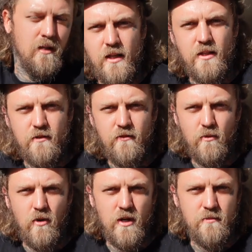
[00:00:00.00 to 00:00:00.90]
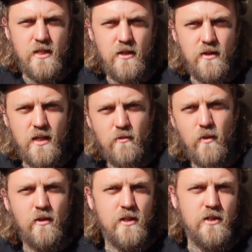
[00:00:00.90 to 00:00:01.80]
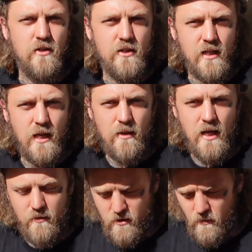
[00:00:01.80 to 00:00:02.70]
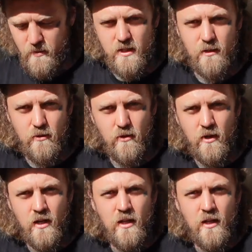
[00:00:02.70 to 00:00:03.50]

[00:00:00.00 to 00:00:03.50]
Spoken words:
And just a few items here and there that we like to use to keep camping super simple,